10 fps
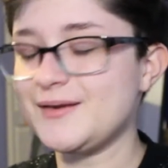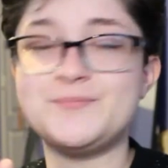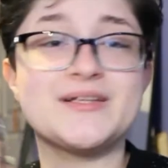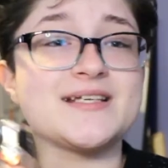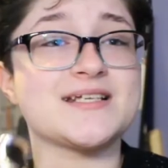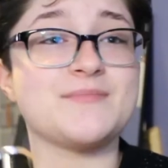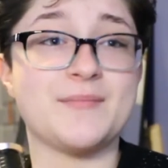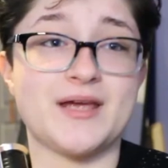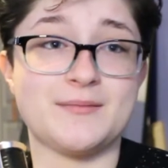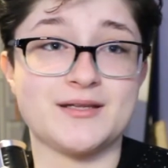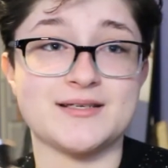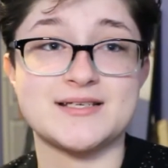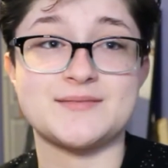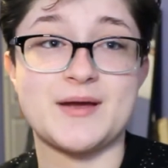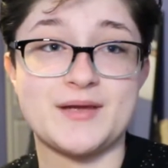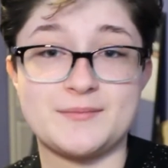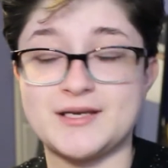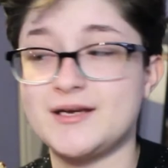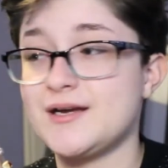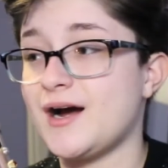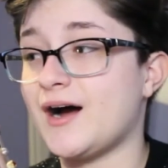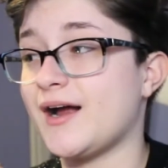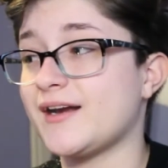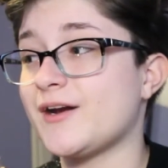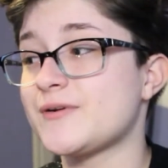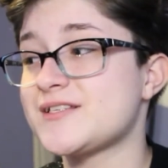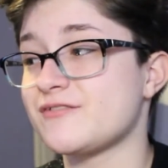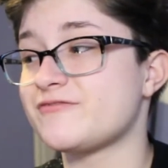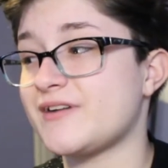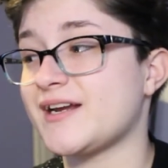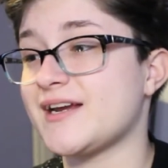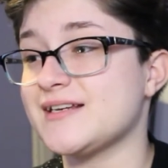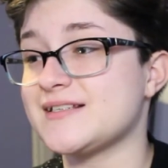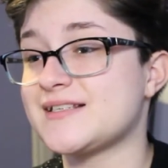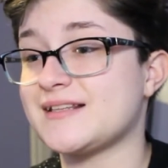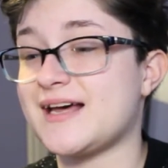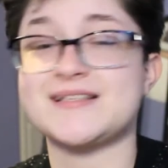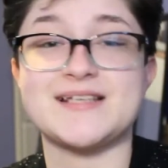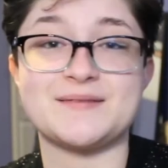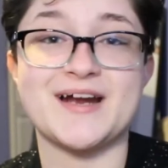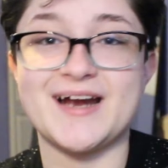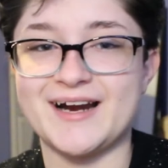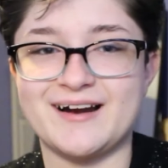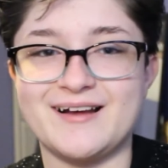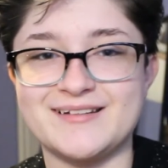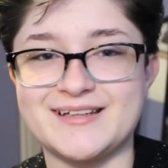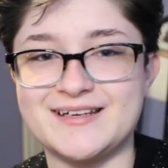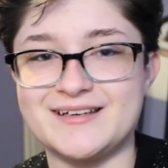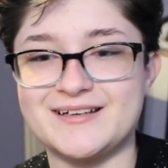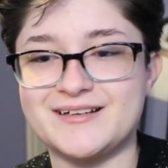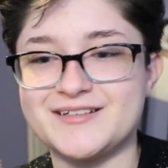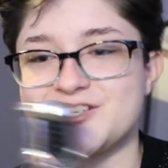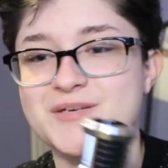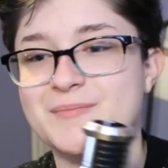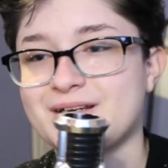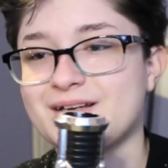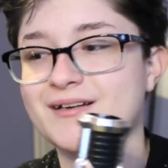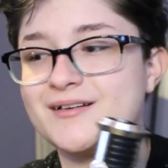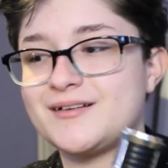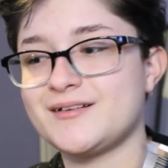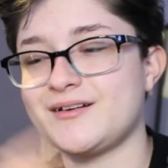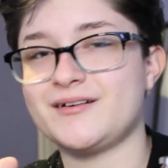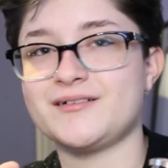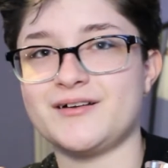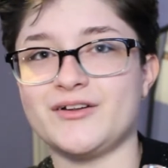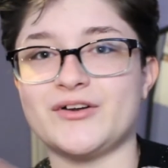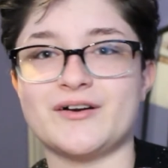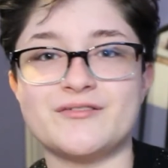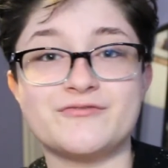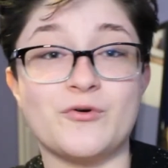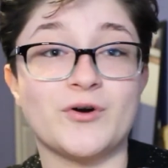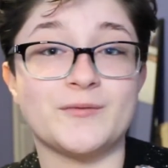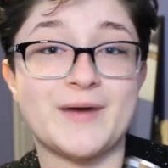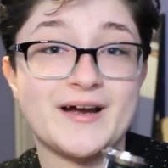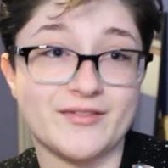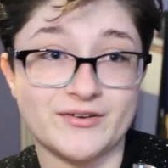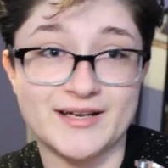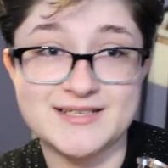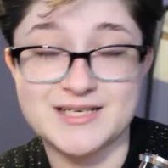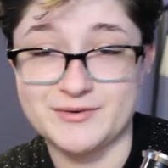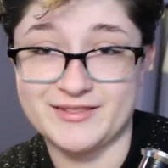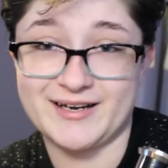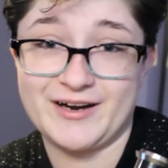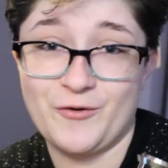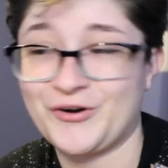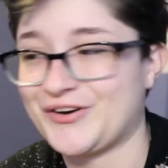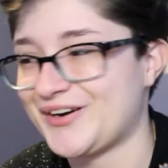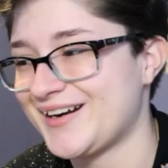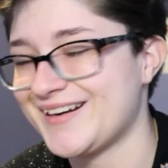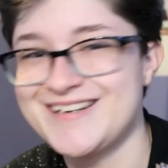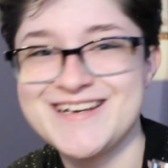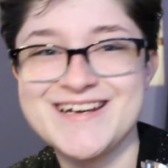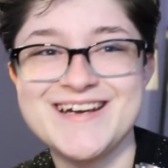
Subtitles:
this is my baby. This is my baby. And you know what's so funny is that same night I got the shipping alert for my other lightsaber that I ordered